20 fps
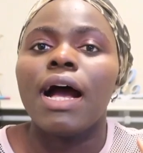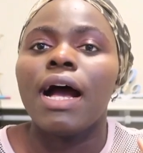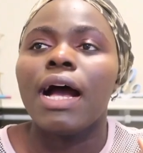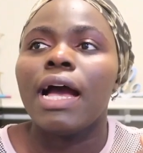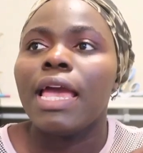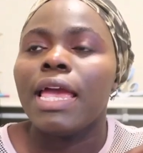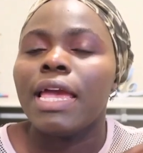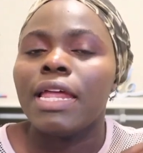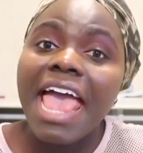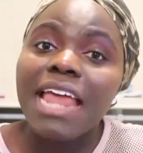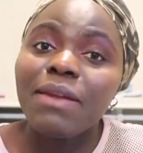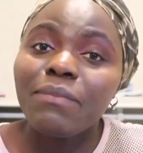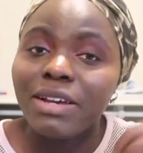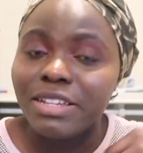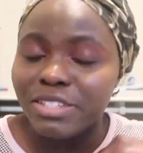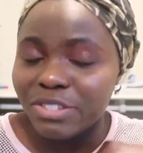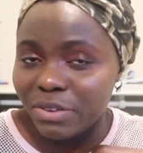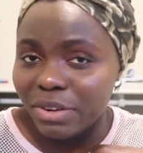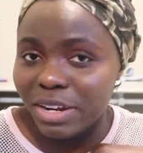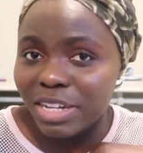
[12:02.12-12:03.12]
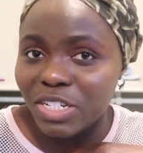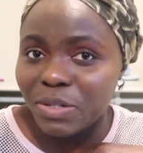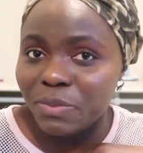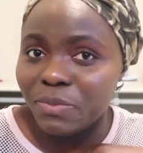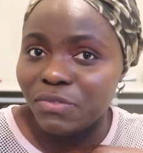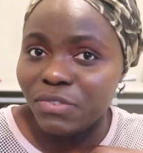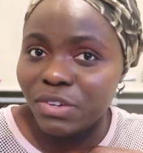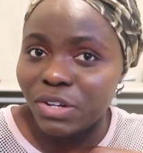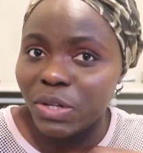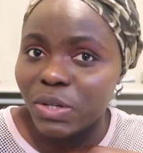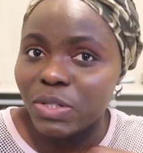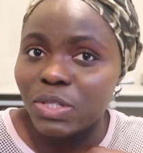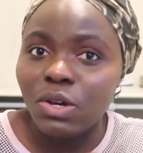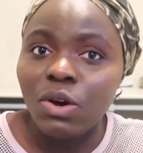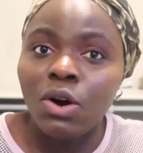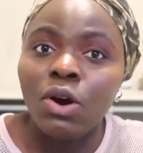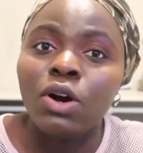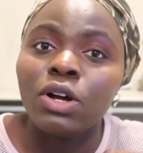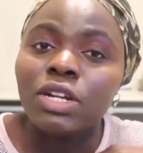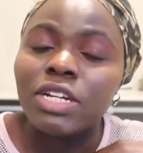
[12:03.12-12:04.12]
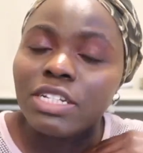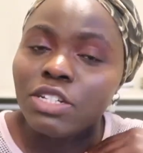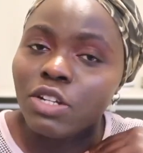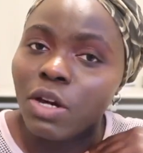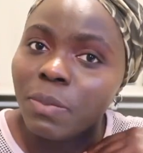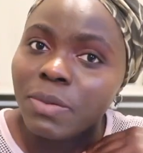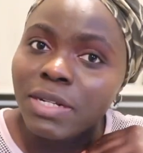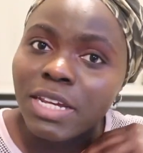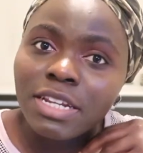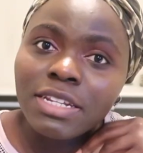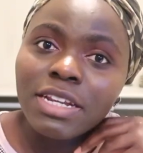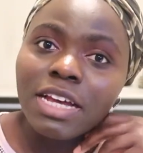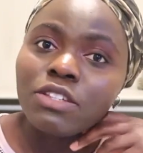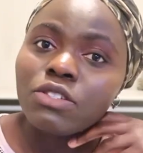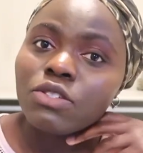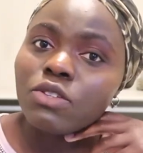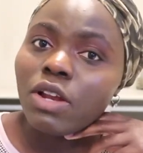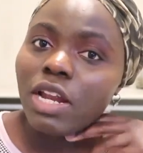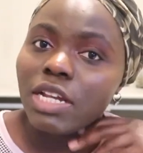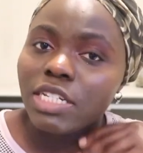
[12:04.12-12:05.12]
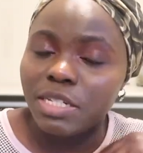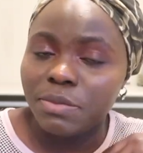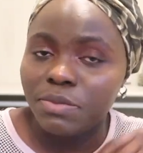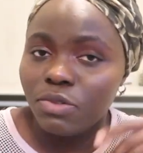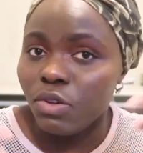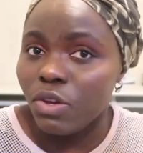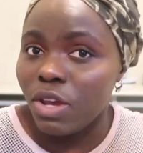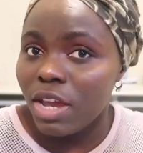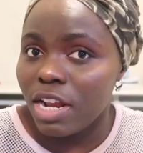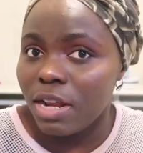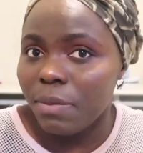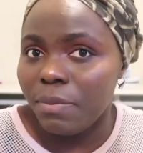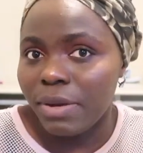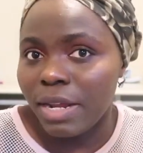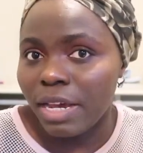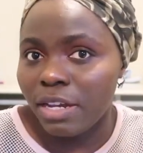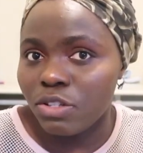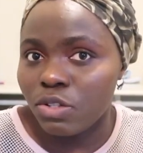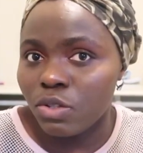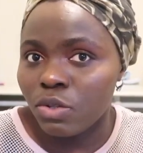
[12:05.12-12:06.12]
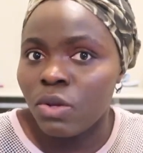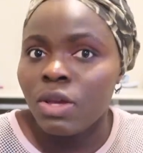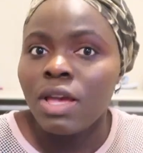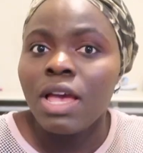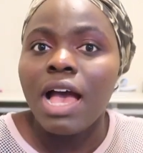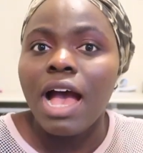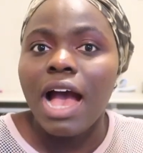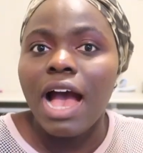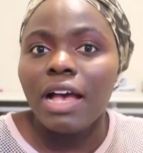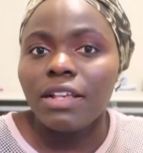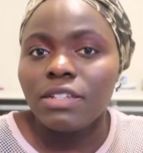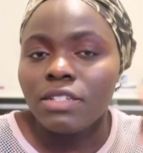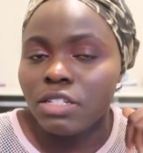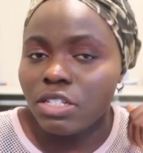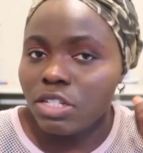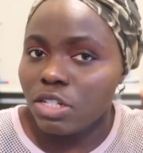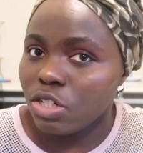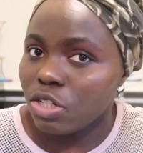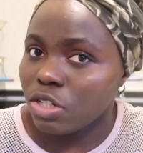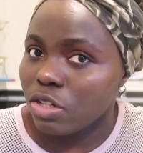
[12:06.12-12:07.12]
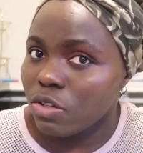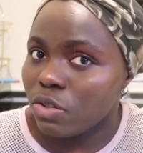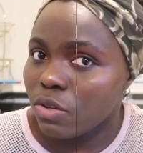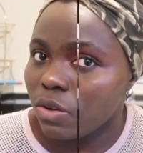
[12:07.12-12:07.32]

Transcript: Uh, and my scholarship videos on the top 10 scholarships you can apply to as international